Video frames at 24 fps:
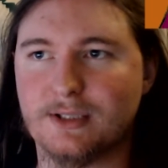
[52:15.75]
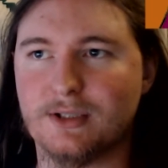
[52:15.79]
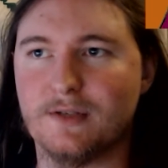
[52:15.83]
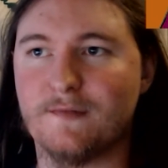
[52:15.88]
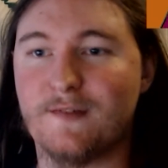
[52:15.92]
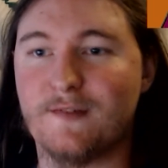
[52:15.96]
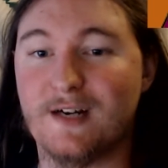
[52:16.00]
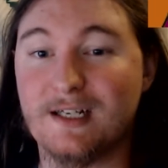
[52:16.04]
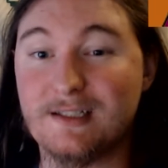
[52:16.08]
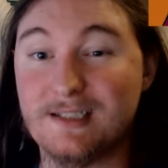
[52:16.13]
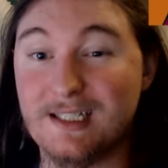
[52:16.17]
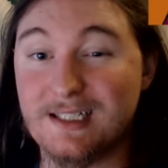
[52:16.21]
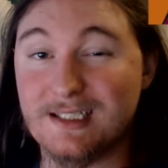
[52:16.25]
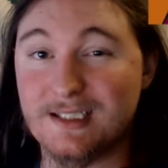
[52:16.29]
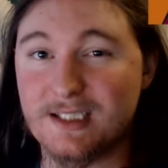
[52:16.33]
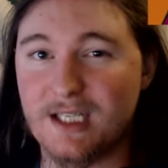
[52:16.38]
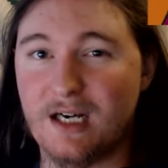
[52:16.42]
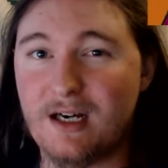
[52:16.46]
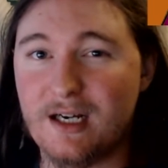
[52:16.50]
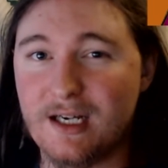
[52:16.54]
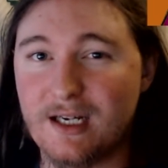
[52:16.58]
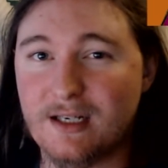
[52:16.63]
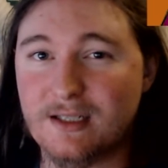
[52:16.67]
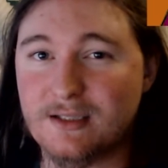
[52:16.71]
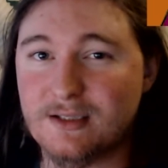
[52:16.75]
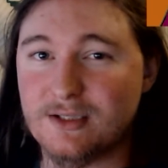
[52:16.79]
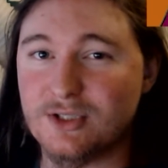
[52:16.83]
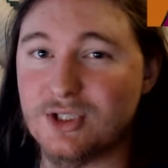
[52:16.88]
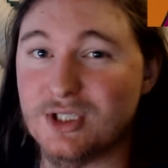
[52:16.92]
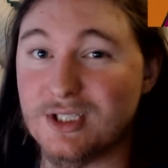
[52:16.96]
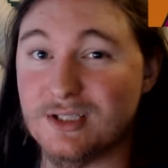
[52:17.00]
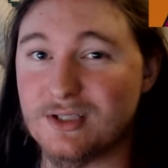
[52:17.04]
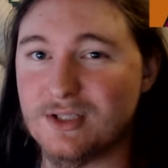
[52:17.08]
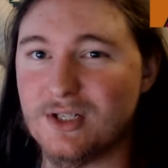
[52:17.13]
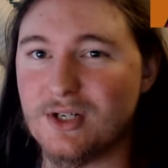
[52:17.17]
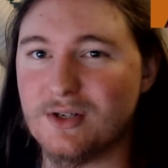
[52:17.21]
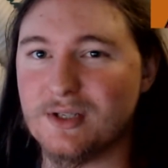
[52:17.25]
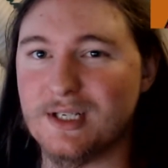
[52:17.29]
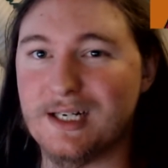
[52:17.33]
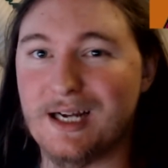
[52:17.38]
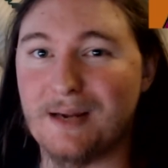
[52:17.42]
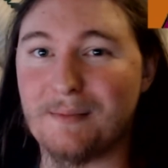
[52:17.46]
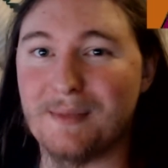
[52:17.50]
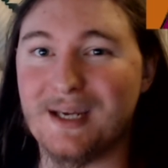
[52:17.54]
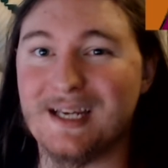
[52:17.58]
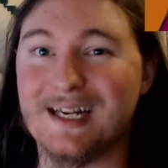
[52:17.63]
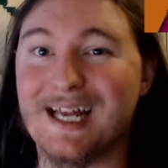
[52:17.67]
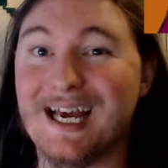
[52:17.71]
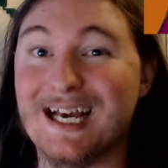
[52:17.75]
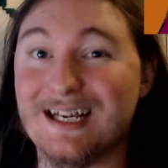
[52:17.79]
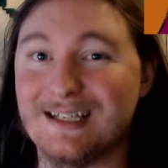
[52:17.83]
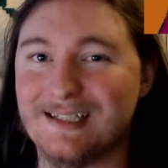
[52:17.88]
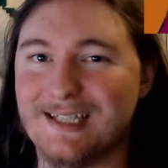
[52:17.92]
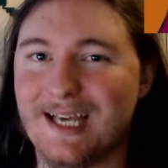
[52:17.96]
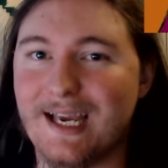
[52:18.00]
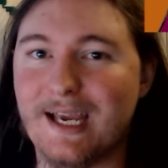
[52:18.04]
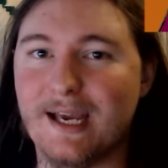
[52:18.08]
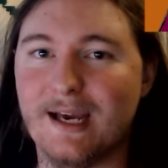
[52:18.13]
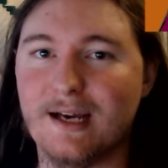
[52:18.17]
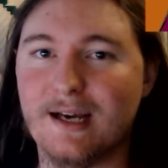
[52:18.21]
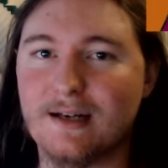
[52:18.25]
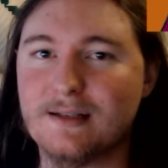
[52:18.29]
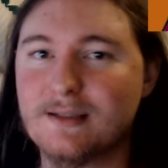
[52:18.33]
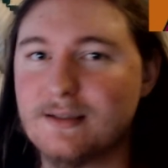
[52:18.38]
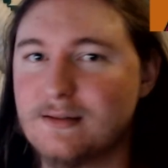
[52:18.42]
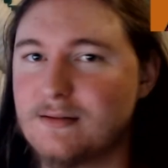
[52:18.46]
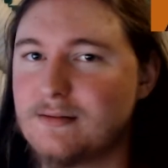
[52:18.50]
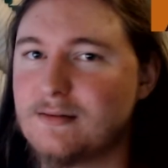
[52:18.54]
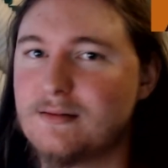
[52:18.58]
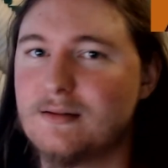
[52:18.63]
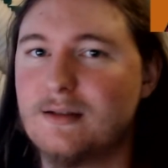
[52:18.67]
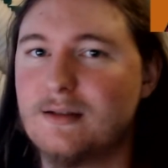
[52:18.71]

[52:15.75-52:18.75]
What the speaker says: So if I say Saw X, just know that I mean SAX,